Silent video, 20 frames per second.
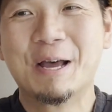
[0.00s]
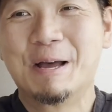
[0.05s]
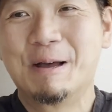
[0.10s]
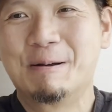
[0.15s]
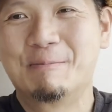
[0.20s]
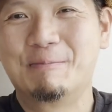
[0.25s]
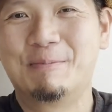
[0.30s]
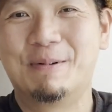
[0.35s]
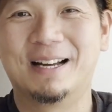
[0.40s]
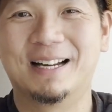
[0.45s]

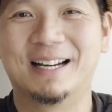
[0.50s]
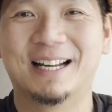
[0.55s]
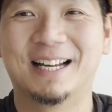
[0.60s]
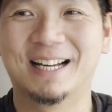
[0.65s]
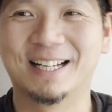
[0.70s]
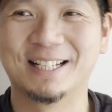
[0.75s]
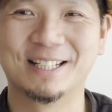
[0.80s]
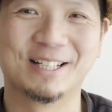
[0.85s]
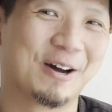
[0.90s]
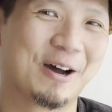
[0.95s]

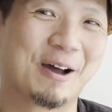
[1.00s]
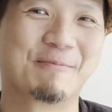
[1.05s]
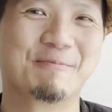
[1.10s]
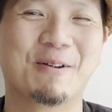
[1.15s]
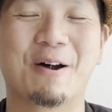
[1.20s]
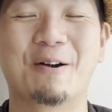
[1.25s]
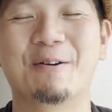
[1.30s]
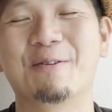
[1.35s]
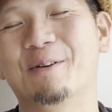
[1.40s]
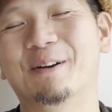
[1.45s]
but no, I'm
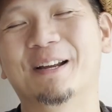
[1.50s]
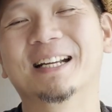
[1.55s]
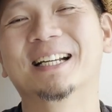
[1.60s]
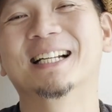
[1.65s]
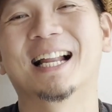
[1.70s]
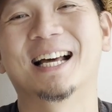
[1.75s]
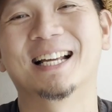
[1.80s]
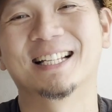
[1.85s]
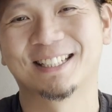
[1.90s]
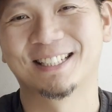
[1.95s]
not wearing
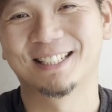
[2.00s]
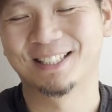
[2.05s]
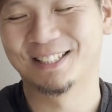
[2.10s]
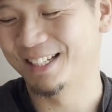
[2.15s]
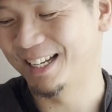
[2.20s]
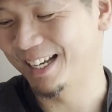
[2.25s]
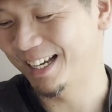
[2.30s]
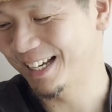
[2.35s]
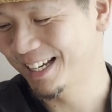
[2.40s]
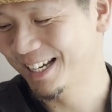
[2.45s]
glasses
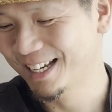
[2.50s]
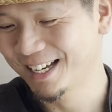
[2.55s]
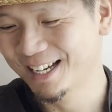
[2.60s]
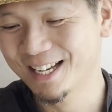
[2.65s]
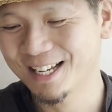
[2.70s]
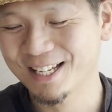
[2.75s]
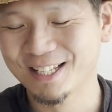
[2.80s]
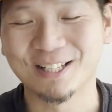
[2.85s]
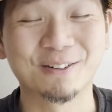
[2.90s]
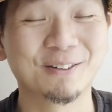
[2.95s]
today.
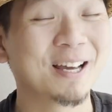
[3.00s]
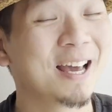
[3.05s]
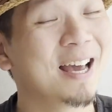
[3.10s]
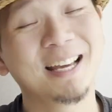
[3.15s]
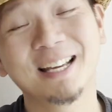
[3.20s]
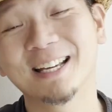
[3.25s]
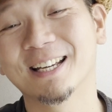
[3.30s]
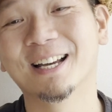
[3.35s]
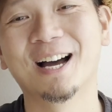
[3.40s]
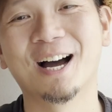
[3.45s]
So
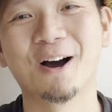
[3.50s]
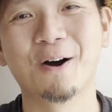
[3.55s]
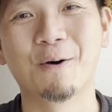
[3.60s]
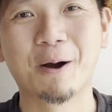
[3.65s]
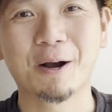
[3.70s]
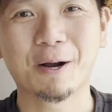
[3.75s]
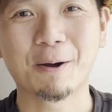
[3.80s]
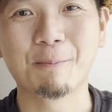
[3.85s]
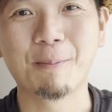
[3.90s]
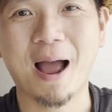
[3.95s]
hey,
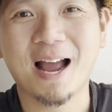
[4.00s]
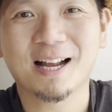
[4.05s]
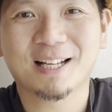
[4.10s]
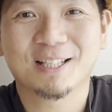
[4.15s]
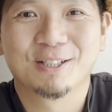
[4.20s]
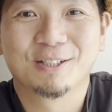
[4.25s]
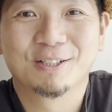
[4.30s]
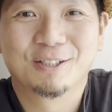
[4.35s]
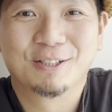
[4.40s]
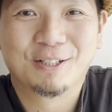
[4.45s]
welcome back
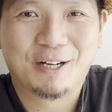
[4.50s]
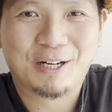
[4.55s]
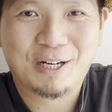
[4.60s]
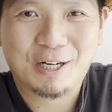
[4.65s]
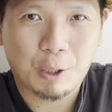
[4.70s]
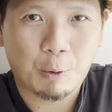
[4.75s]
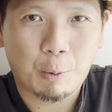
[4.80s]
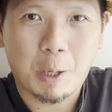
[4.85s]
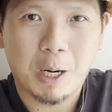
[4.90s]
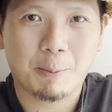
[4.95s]
to
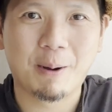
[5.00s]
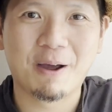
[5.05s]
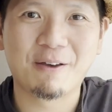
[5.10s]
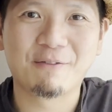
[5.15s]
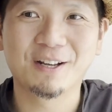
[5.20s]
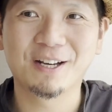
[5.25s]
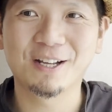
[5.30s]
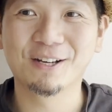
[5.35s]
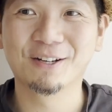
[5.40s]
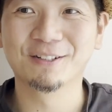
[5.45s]
another one of my
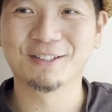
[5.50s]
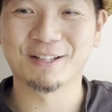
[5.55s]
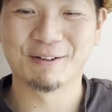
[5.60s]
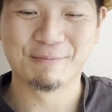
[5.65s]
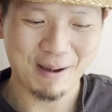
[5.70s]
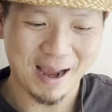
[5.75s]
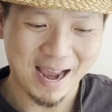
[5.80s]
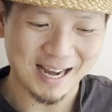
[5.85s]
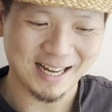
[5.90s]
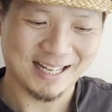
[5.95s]
videos.
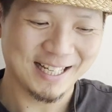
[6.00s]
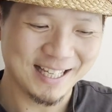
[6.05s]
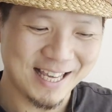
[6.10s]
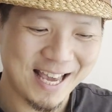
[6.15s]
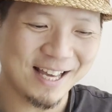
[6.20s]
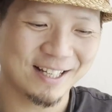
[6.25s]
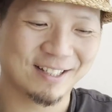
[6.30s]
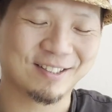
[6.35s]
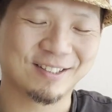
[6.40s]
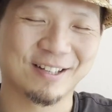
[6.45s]
I'm back.
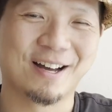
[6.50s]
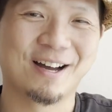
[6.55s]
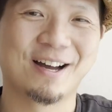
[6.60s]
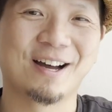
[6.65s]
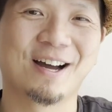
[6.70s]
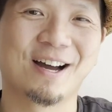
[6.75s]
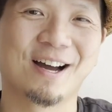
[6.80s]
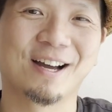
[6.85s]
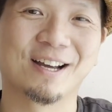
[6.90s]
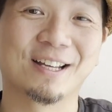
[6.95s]
Yes,
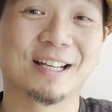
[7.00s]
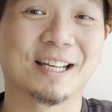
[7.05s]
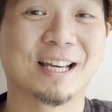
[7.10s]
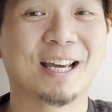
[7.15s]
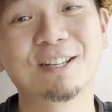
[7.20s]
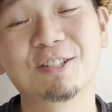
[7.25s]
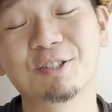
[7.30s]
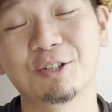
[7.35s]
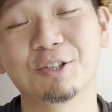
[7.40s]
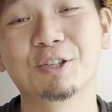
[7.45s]
in
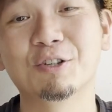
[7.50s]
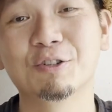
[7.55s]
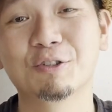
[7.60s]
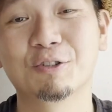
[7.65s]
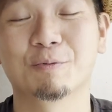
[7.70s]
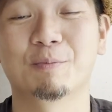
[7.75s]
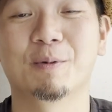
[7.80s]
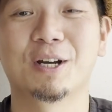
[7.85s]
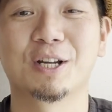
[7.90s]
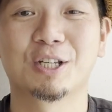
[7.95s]
case you're new
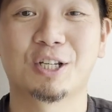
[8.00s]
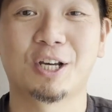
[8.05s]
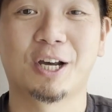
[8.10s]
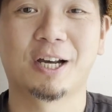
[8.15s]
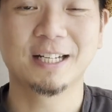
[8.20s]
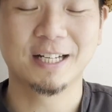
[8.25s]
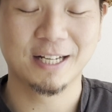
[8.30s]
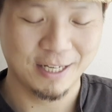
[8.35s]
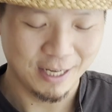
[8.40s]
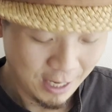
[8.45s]
to my
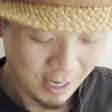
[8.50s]
channel,